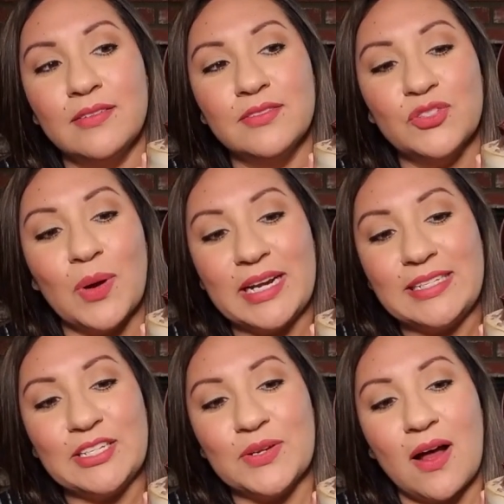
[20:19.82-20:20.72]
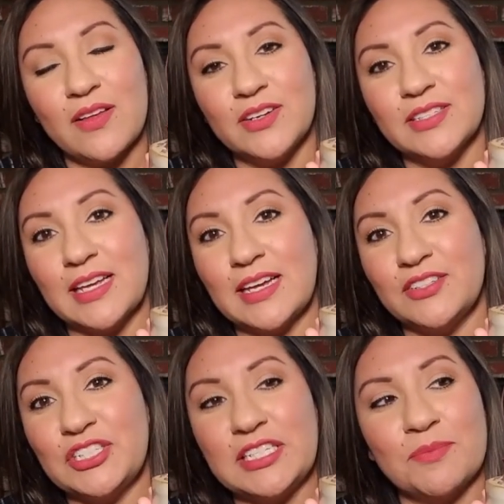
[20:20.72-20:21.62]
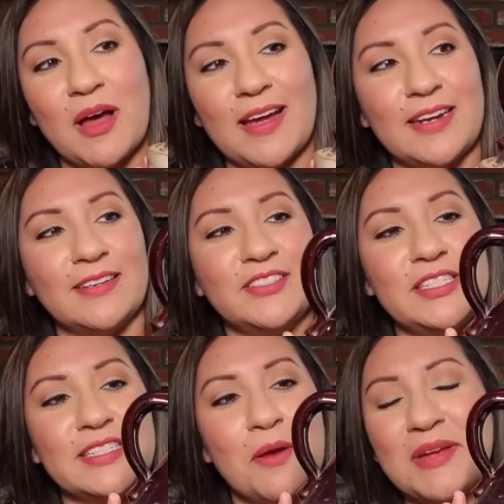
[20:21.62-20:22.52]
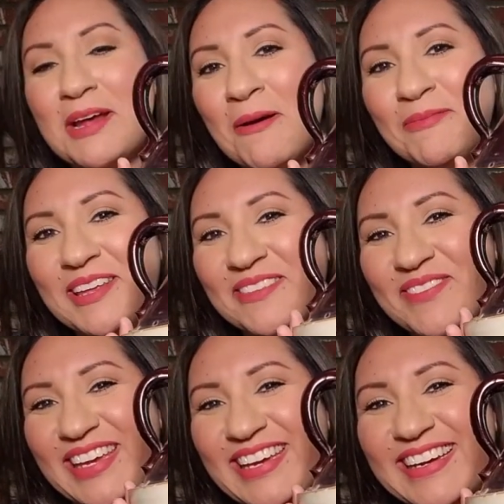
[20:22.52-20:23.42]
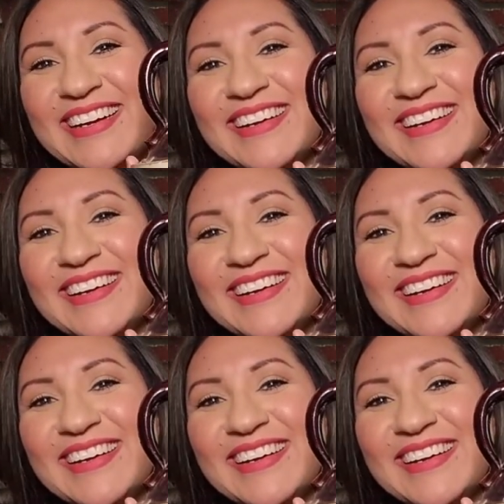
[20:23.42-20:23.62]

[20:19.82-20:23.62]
$22, she's mine. She's coming home with me.